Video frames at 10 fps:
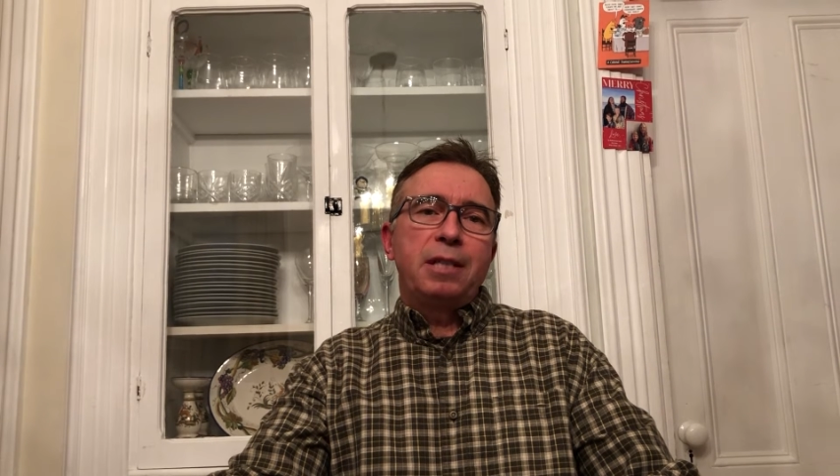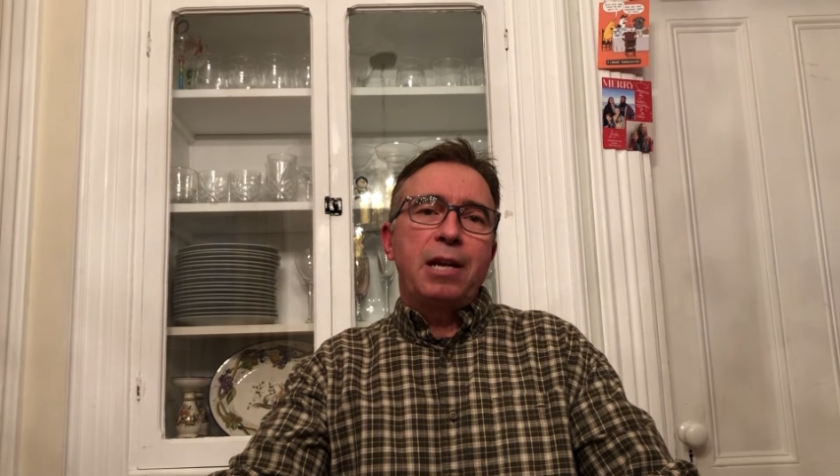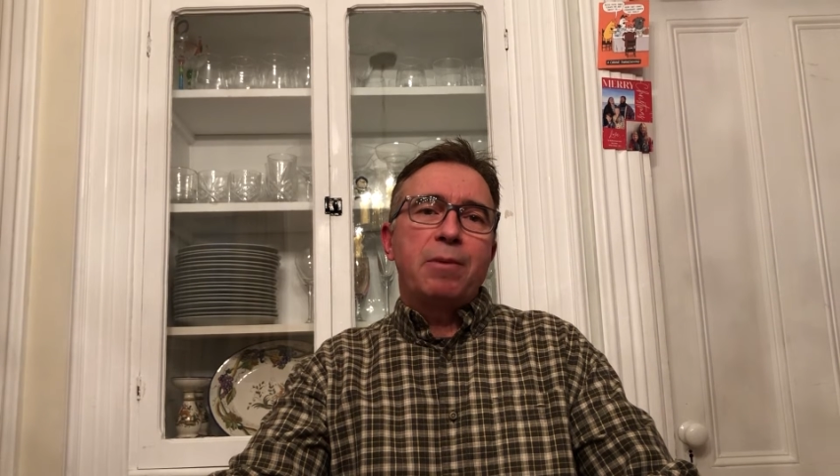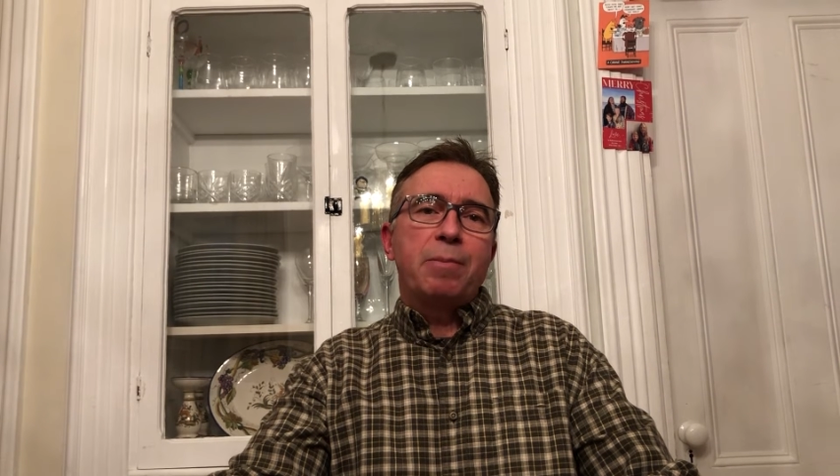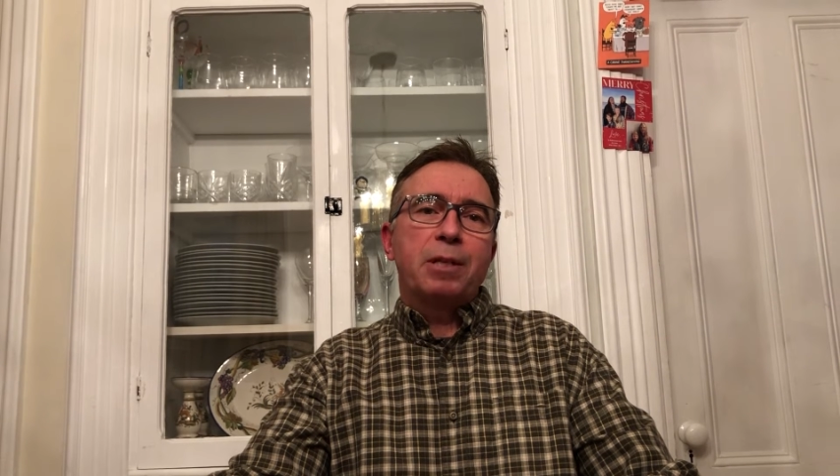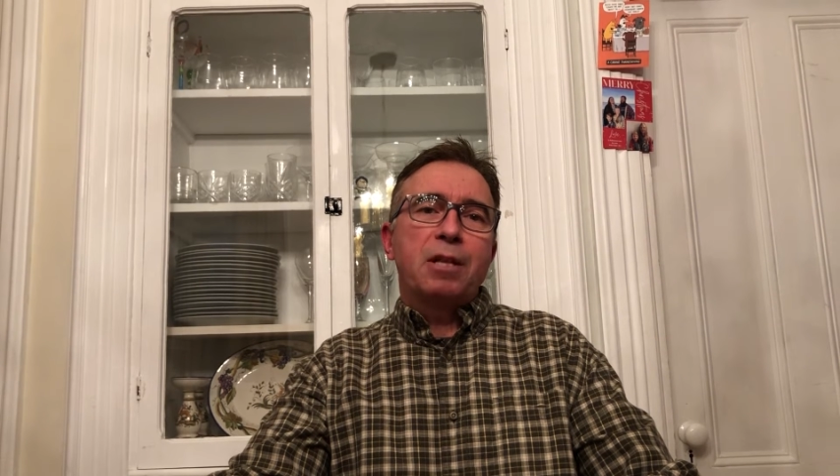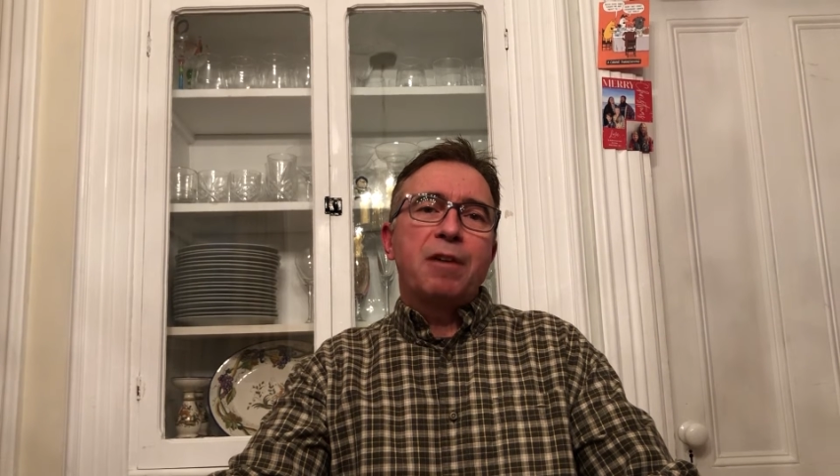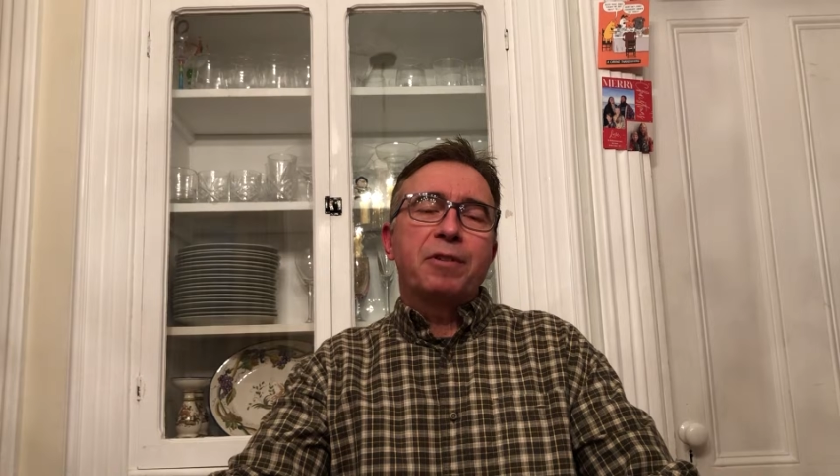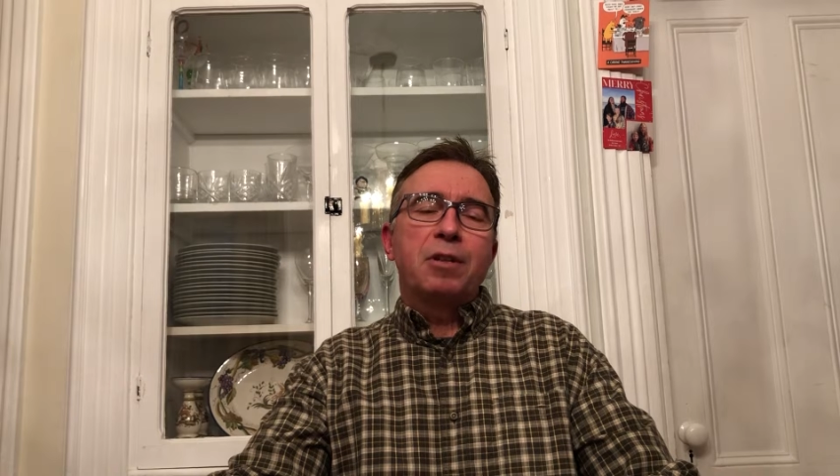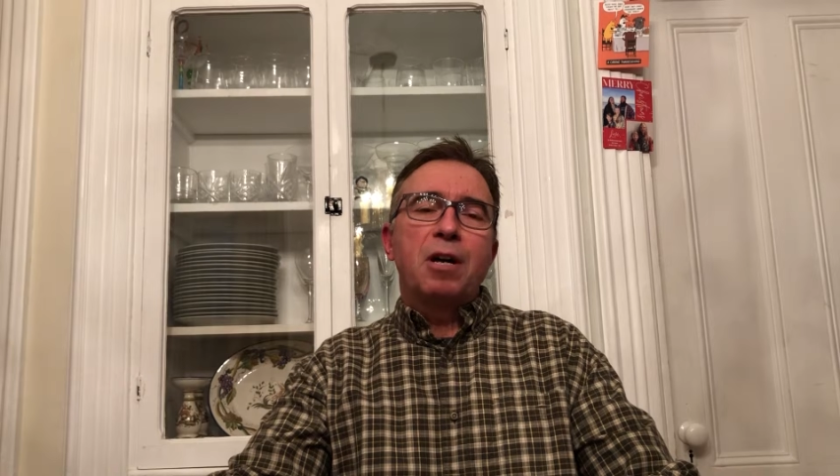here at
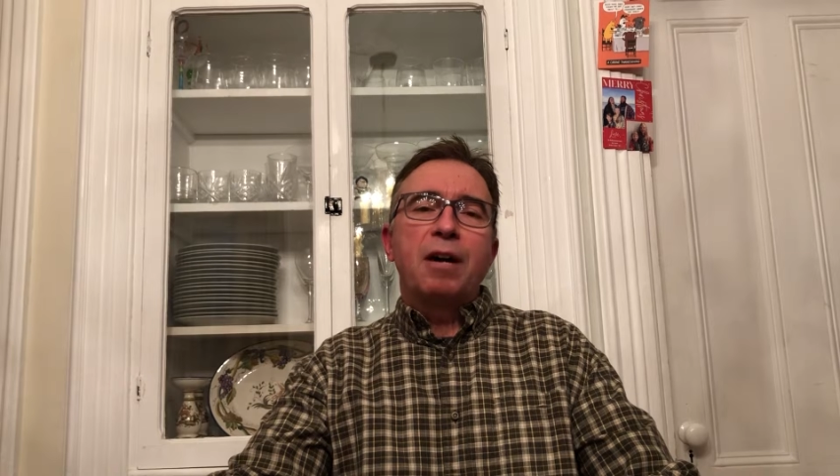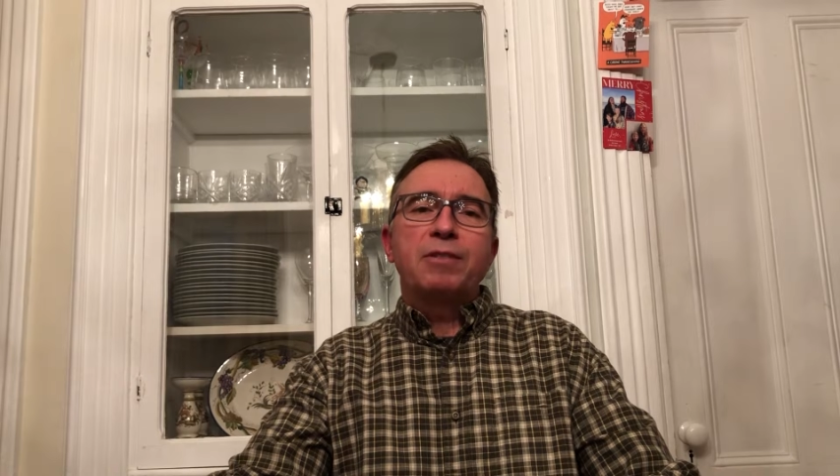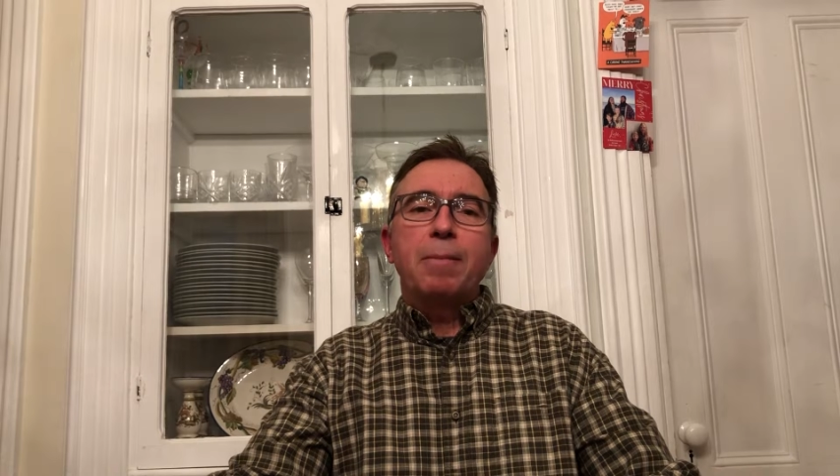McLaughlin Lofts.